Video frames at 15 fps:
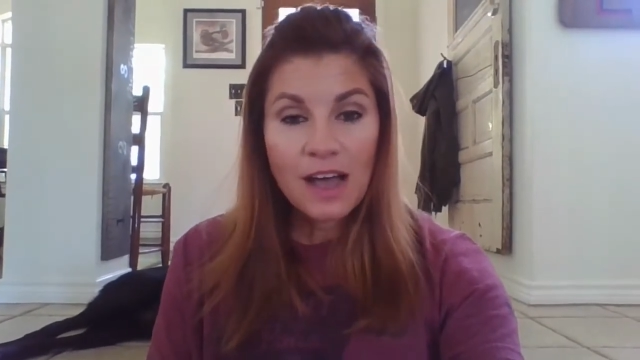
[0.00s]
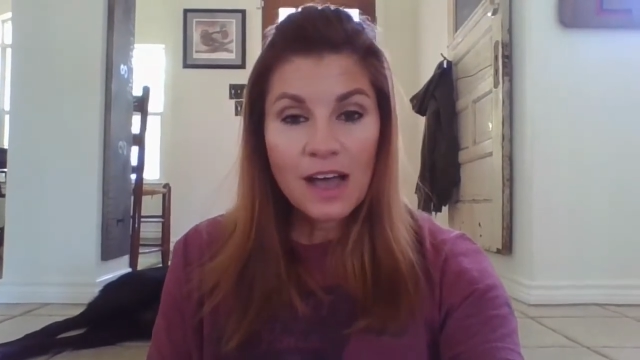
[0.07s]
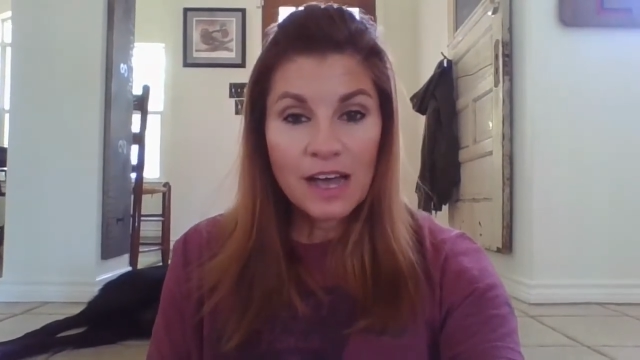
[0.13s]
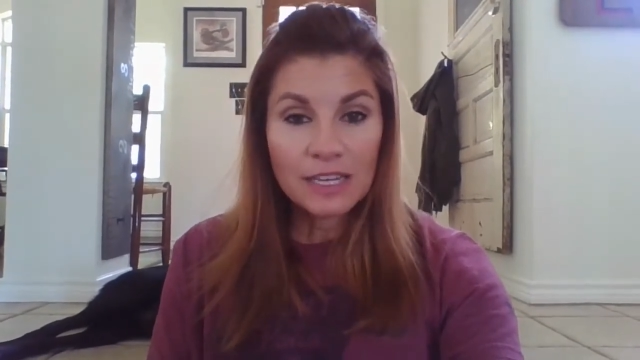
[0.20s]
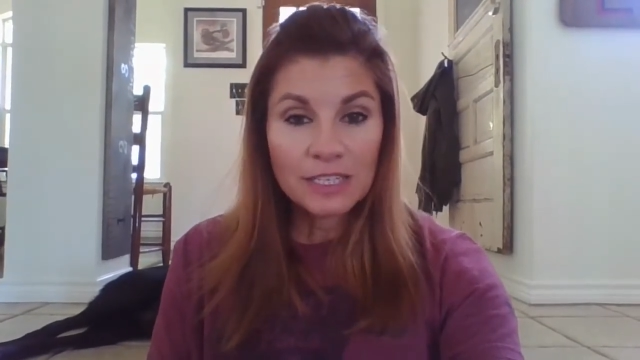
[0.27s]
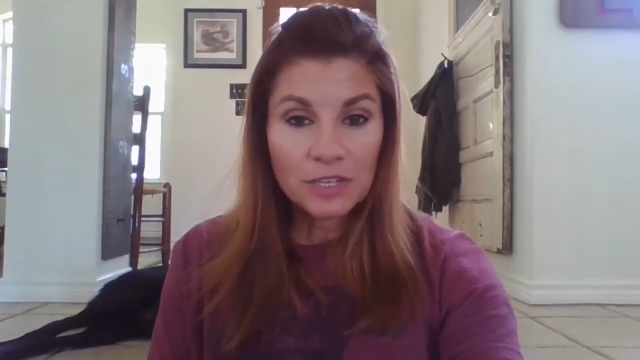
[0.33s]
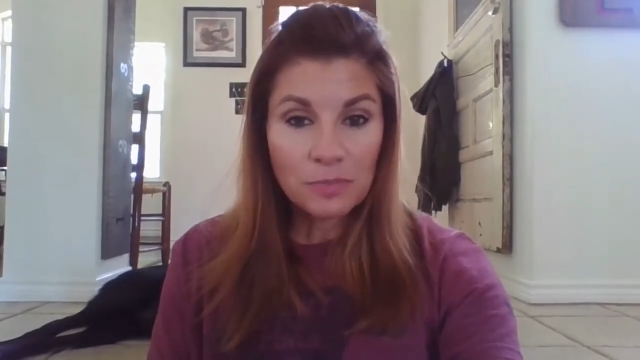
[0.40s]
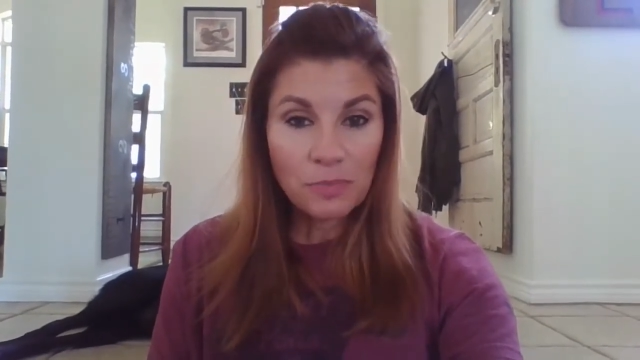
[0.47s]

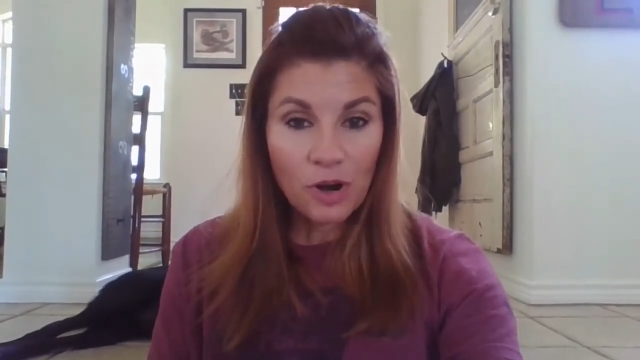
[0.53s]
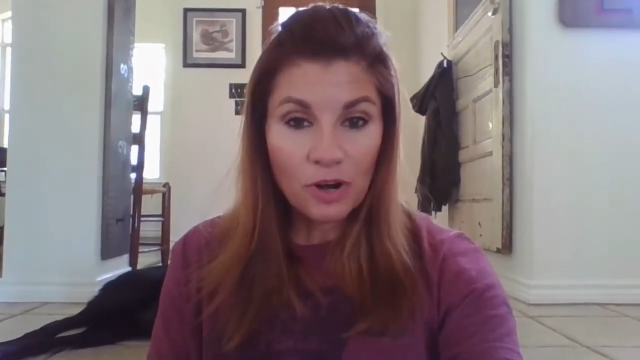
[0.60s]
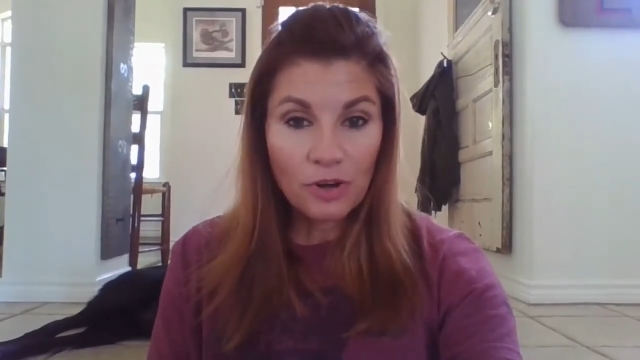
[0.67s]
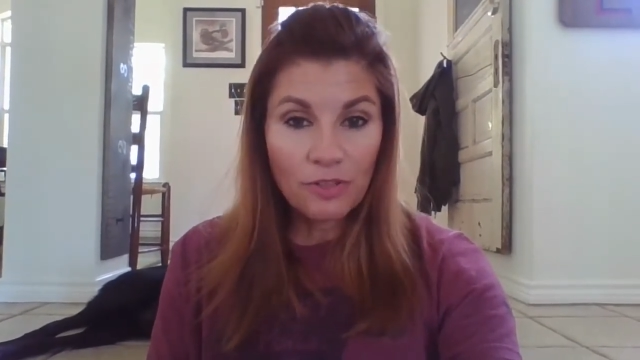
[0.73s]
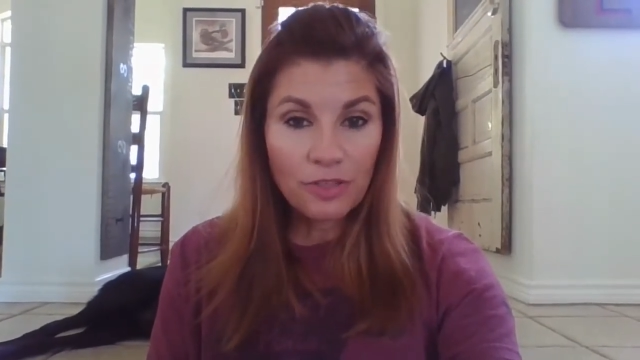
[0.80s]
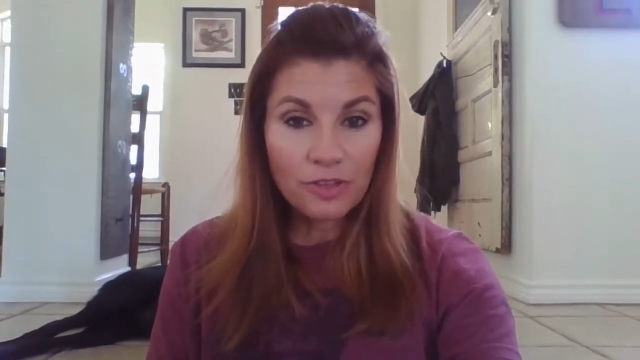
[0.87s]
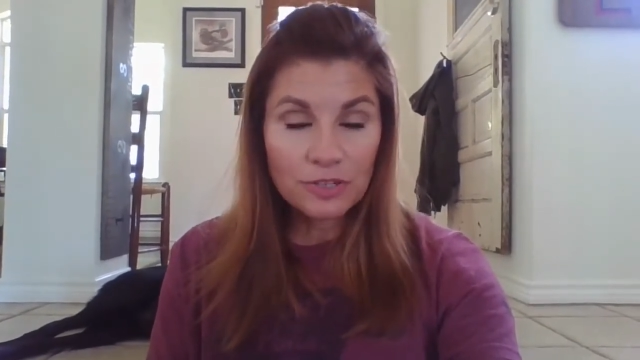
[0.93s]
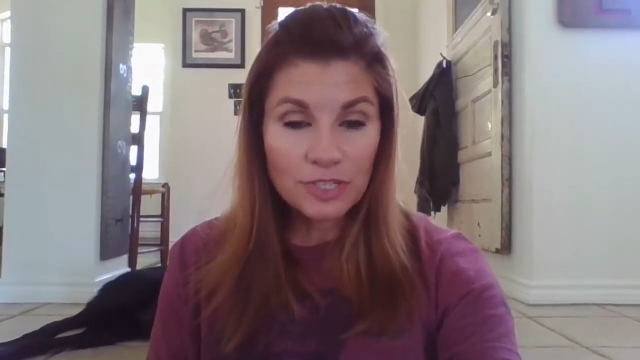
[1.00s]
Uh,
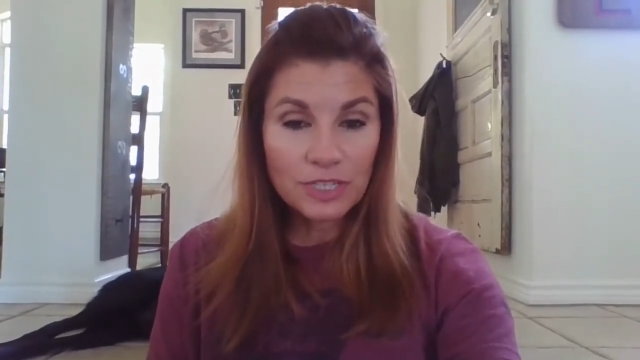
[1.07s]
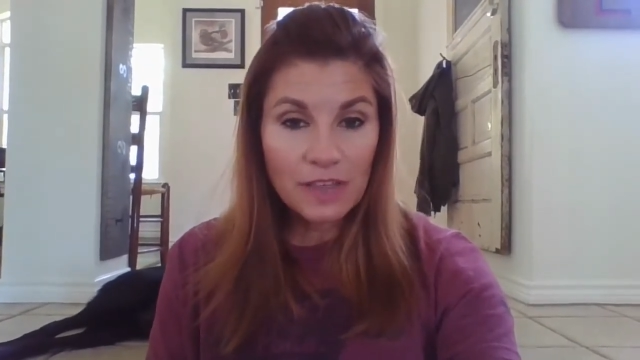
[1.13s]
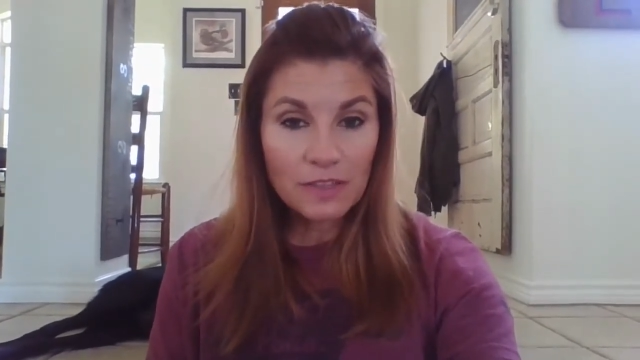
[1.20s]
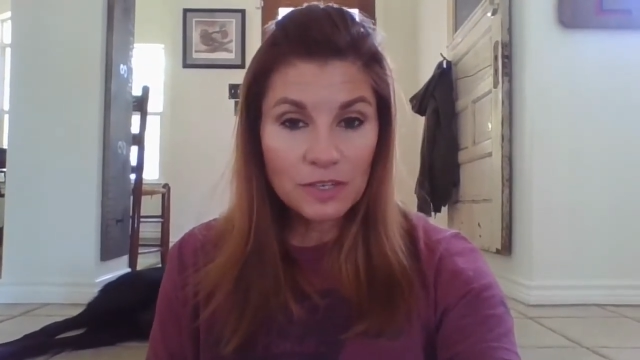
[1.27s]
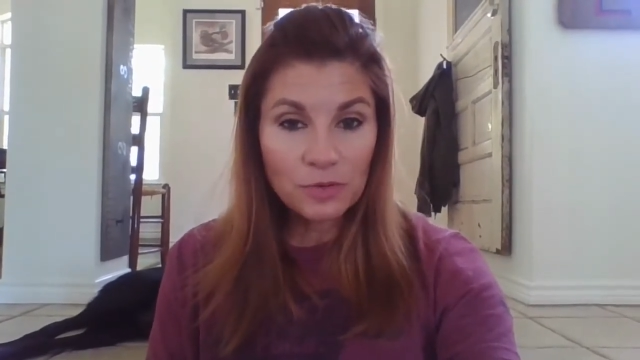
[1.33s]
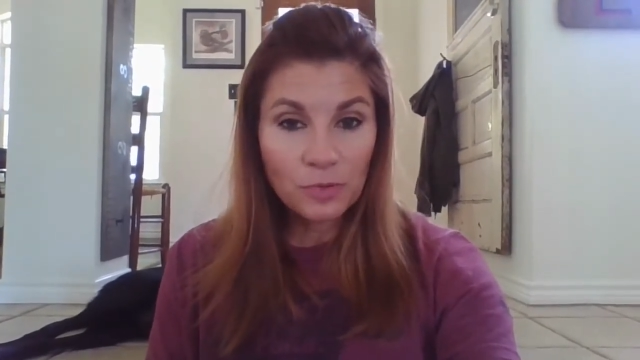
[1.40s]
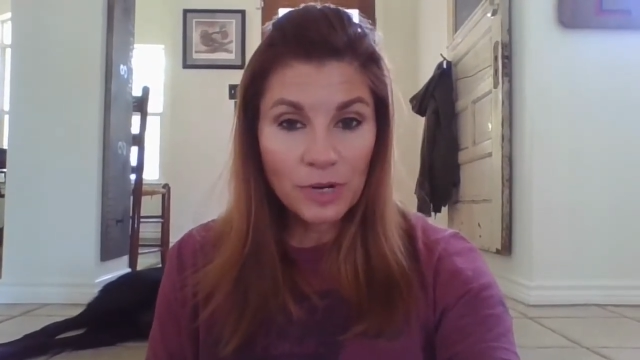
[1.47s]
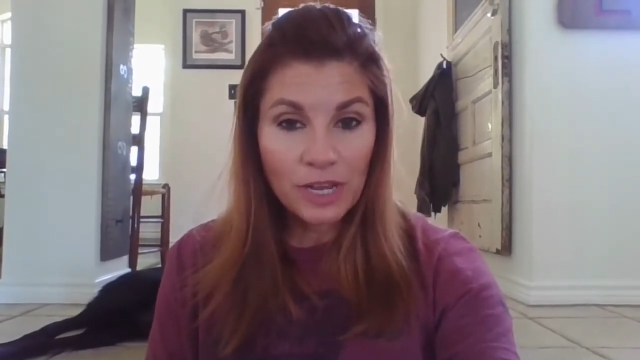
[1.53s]
tomorrow, Thursday,
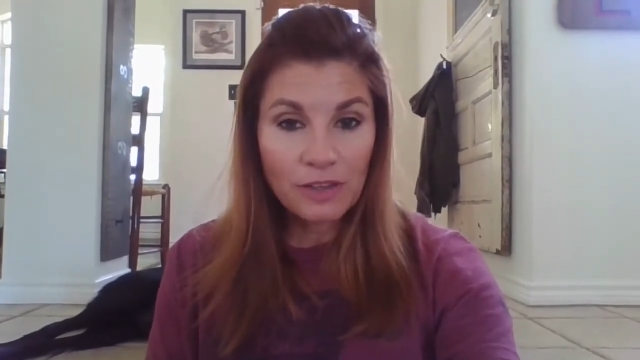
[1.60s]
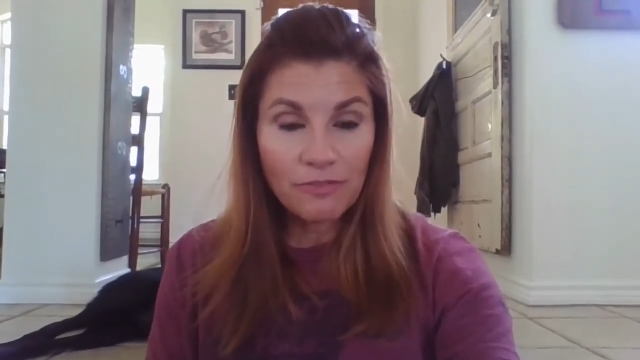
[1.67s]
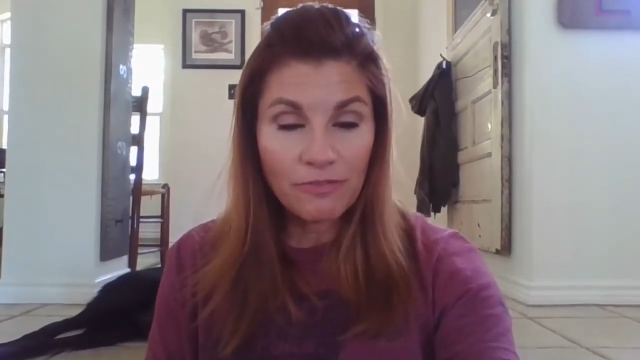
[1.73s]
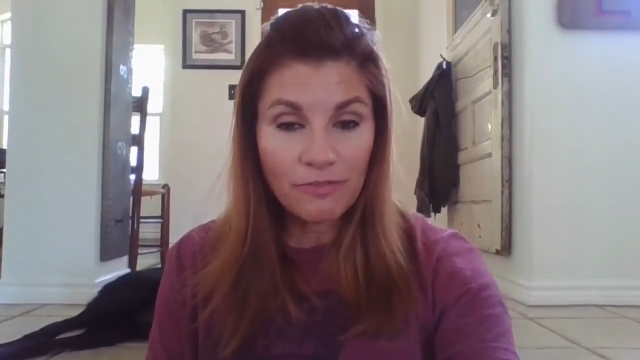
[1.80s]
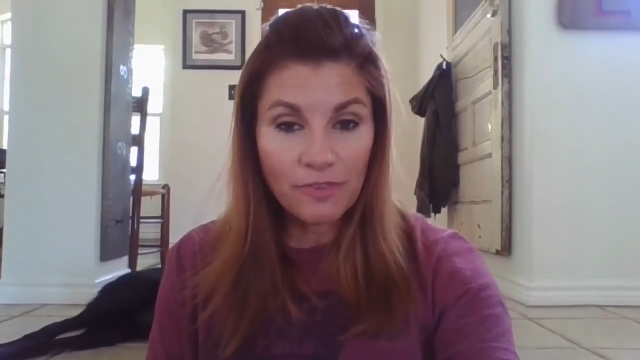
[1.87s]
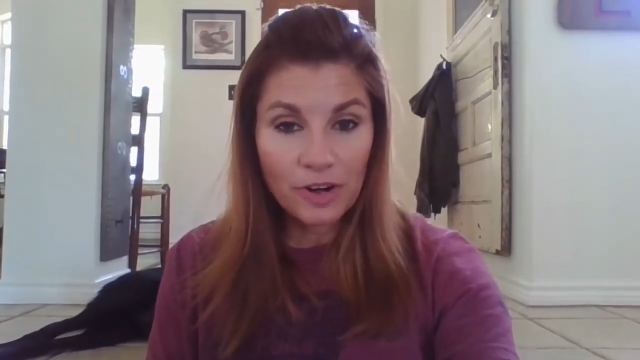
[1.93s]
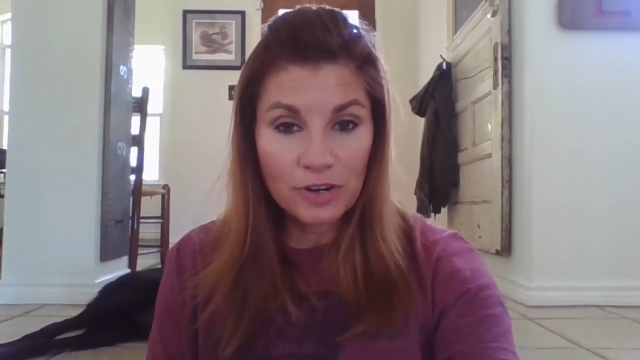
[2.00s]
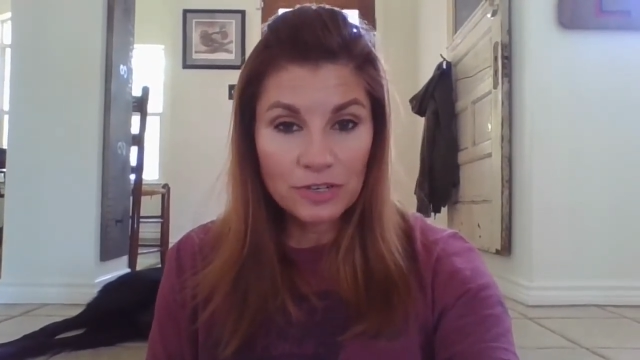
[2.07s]
the
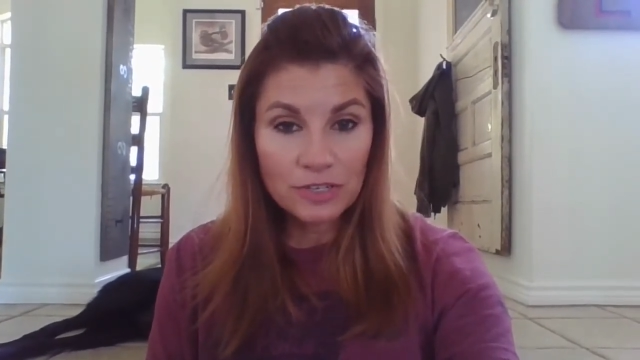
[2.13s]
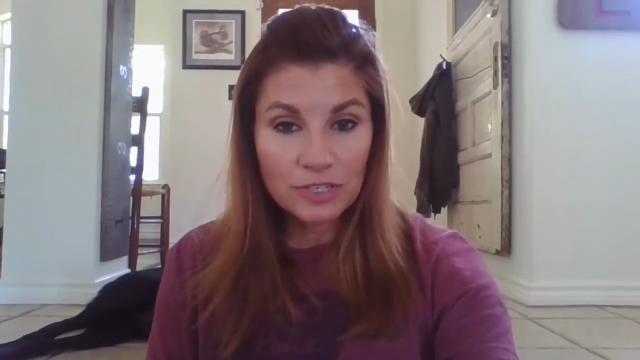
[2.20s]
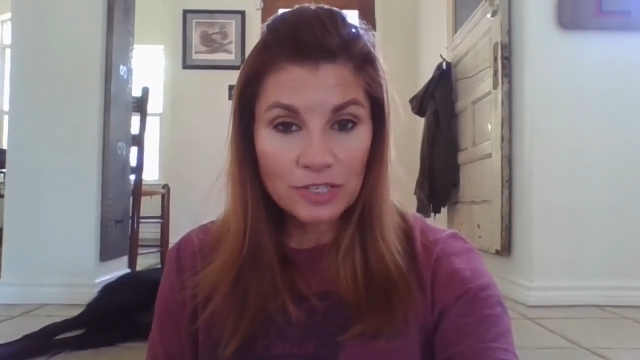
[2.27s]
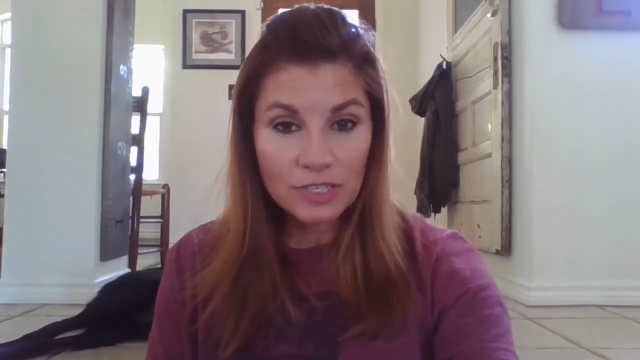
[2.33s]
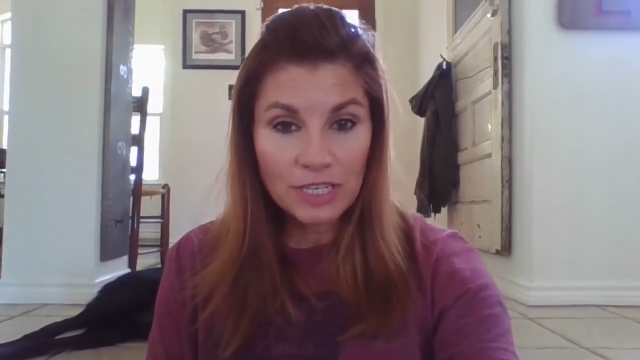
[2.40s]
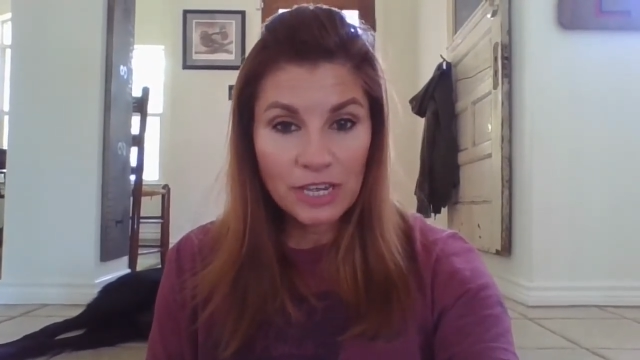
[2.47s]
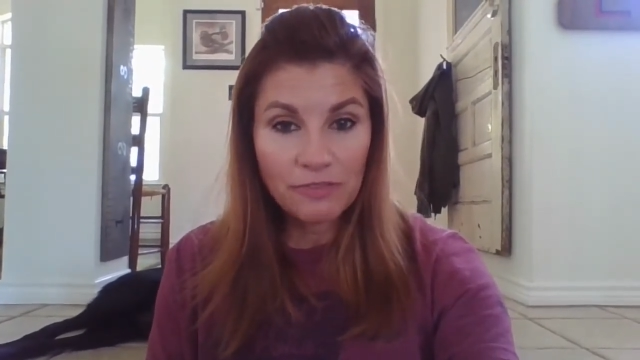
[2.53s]
21st,